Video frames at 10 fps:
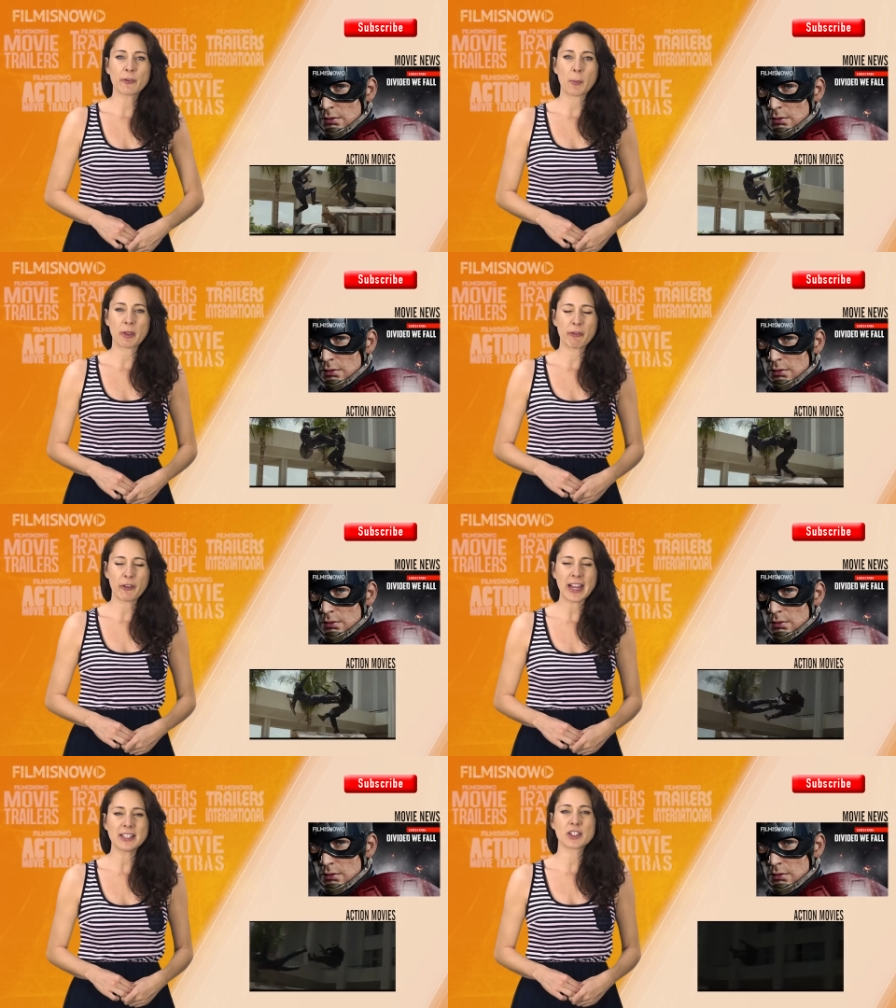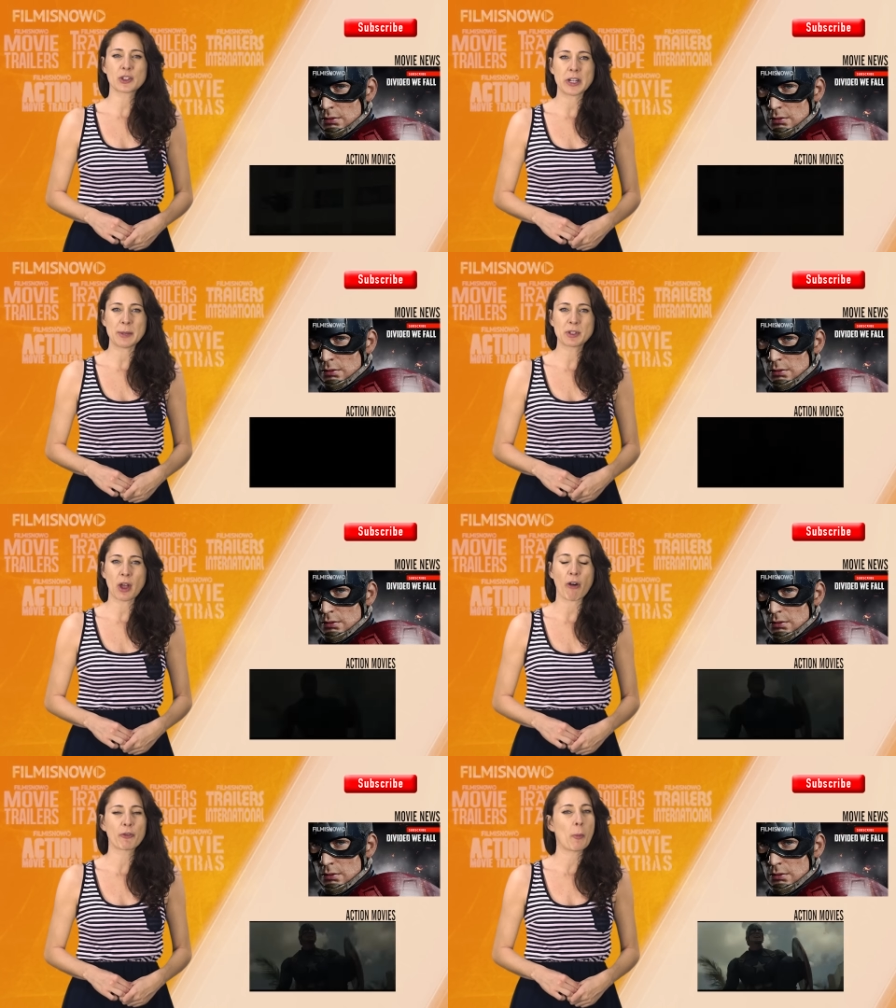from the failed script
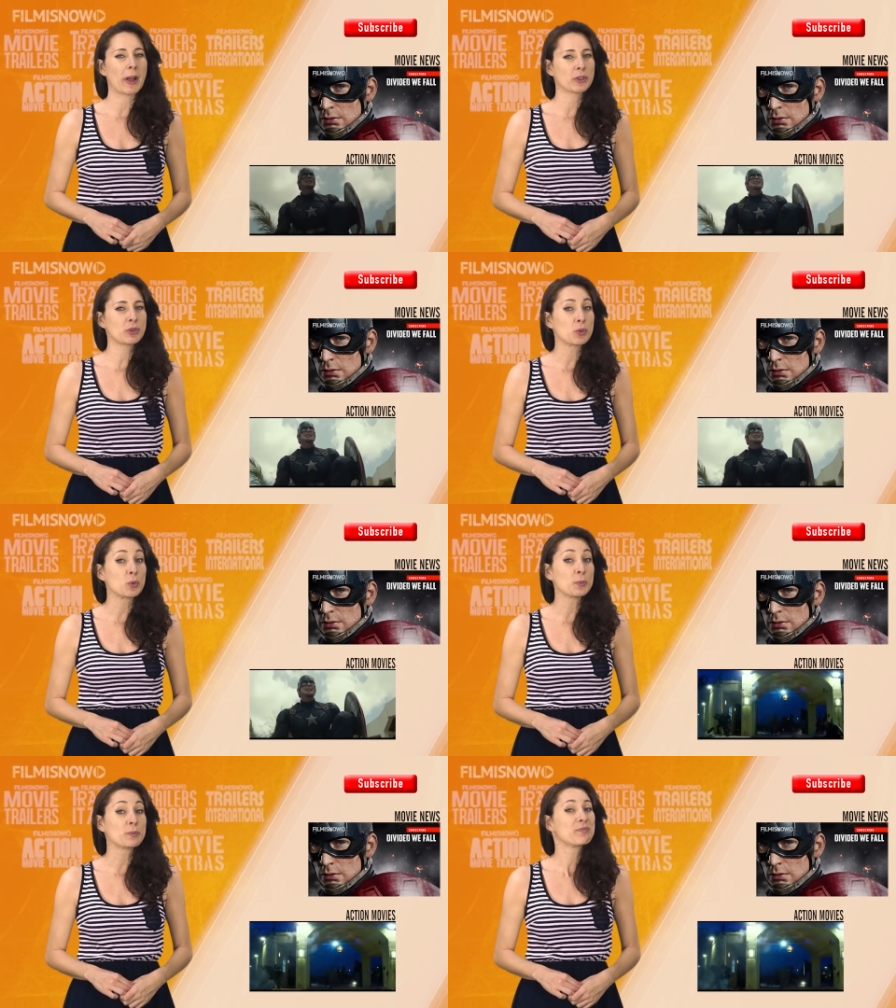of Commando 2.